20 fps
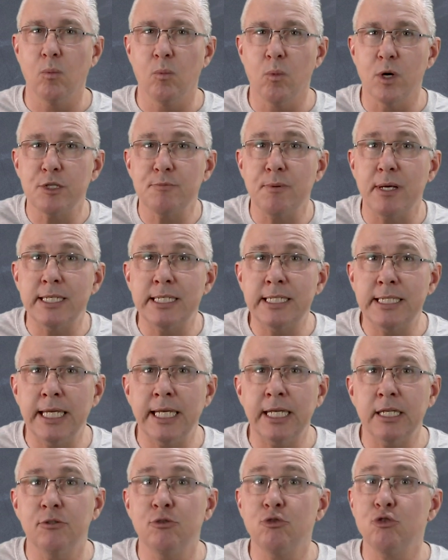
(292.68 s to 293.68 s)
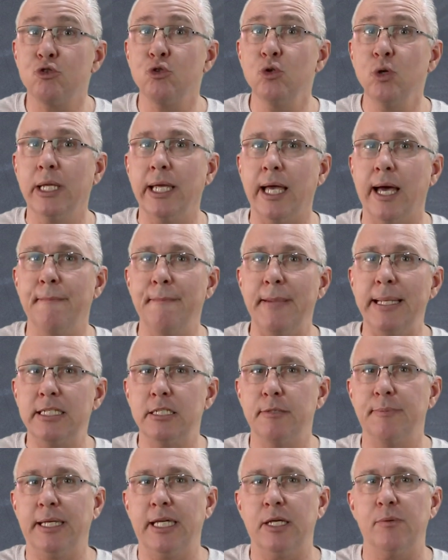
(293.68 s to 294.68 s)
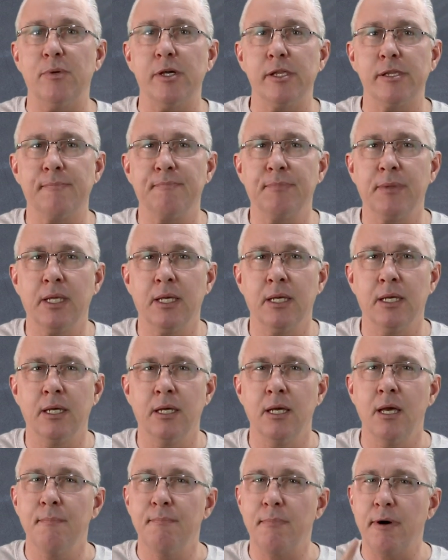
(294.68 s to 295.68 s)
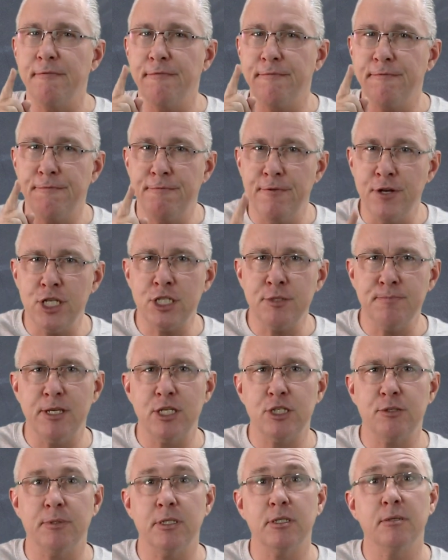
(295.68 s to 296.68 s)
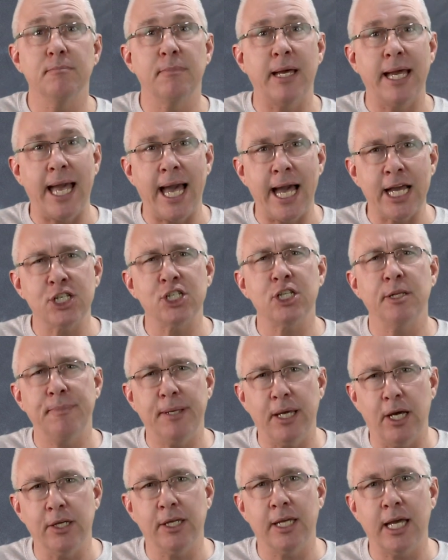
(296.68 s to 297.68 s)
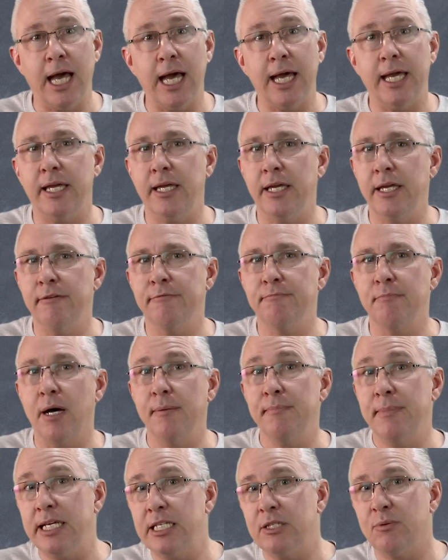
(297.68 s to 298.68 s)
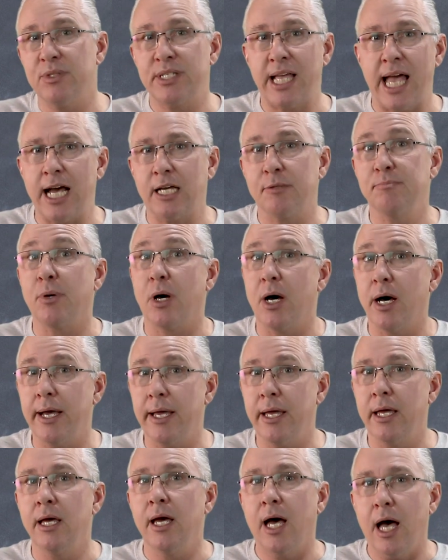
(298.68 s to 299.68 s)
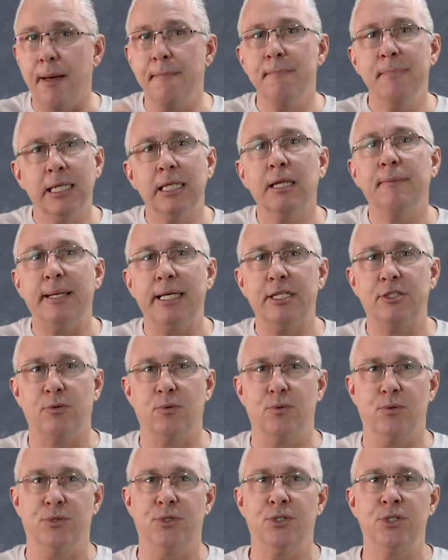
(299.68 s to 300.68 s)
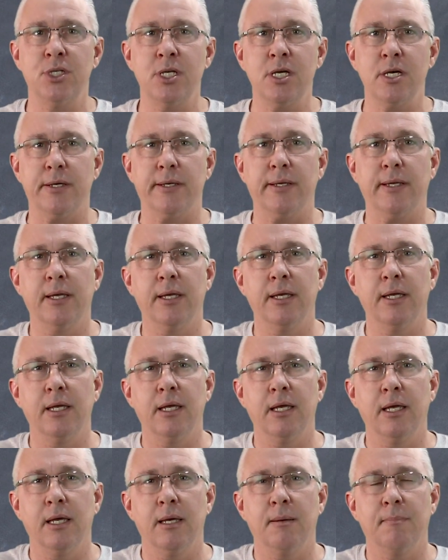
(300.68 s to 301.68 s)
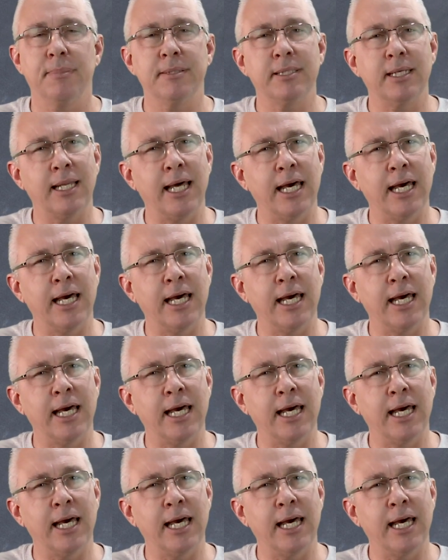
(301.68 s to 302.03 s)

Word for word: Was my stick truly a meter to begin with? My first measurement may actually be okay if my meter was out by a millimeter or so, but the